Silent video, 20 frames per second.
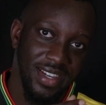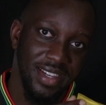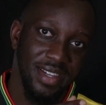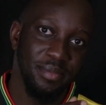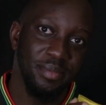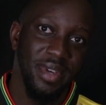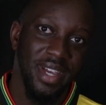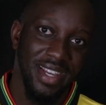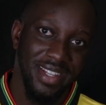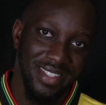
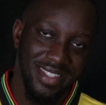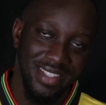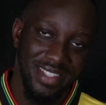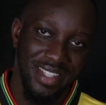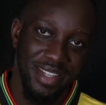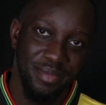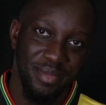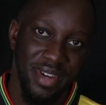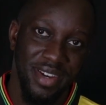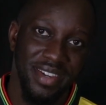back to the
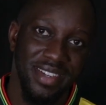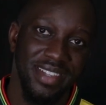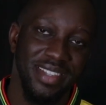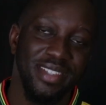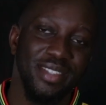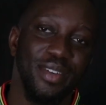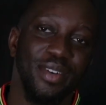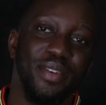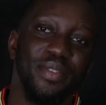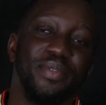
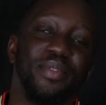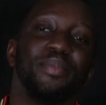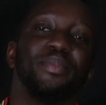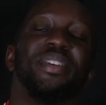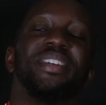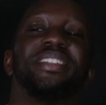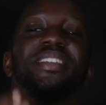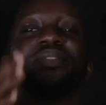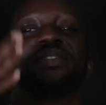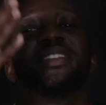Americas, or from
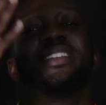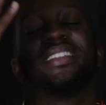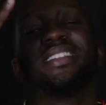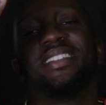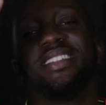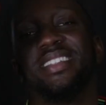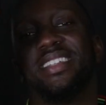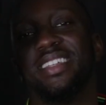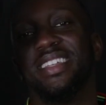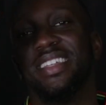West Africa
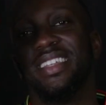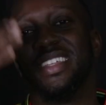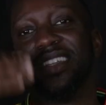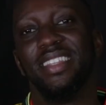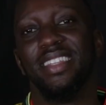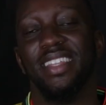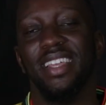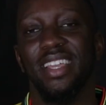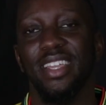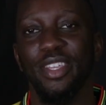to
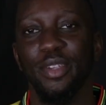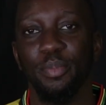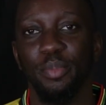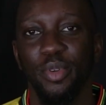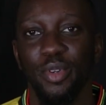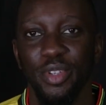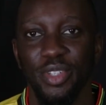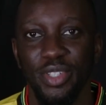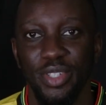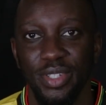
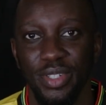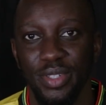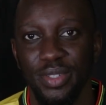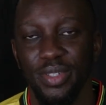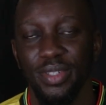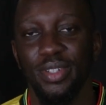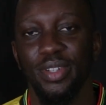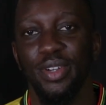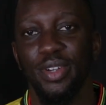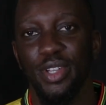Portugal
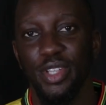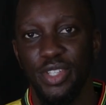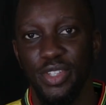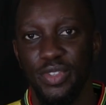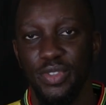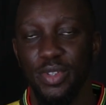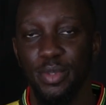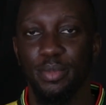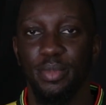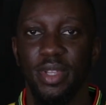or
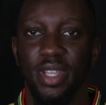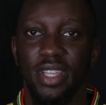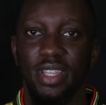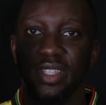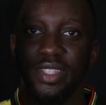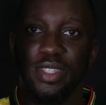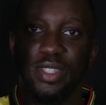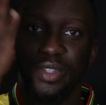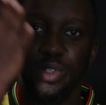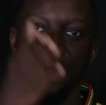Europe.
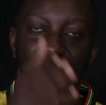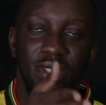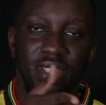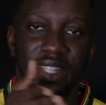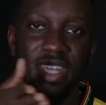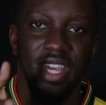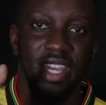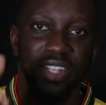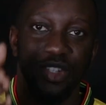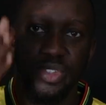So
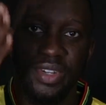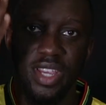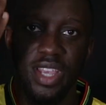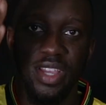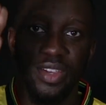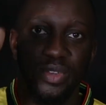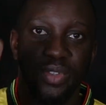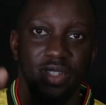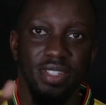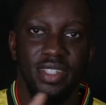that
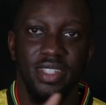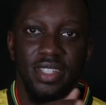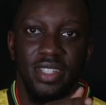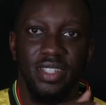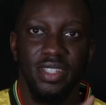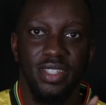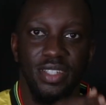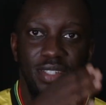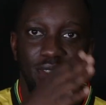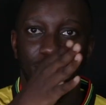triangular,
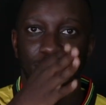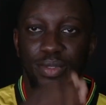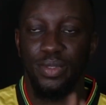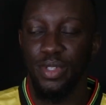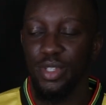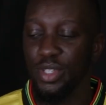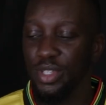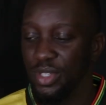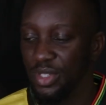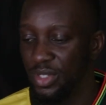
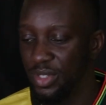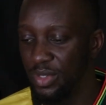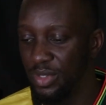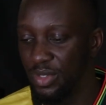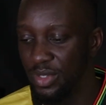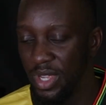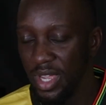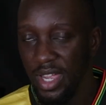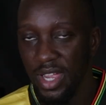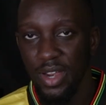
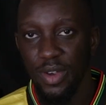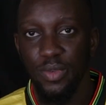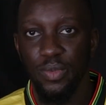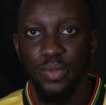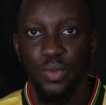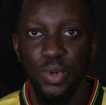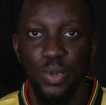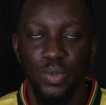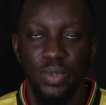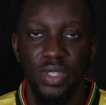
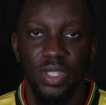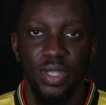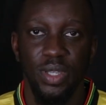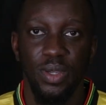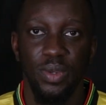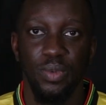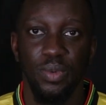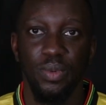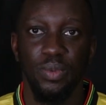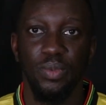root
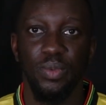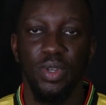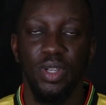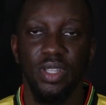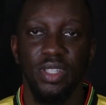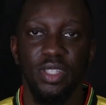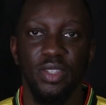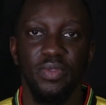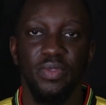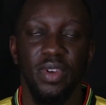
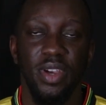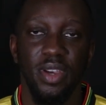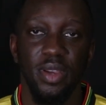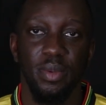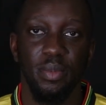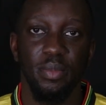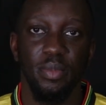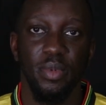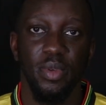was very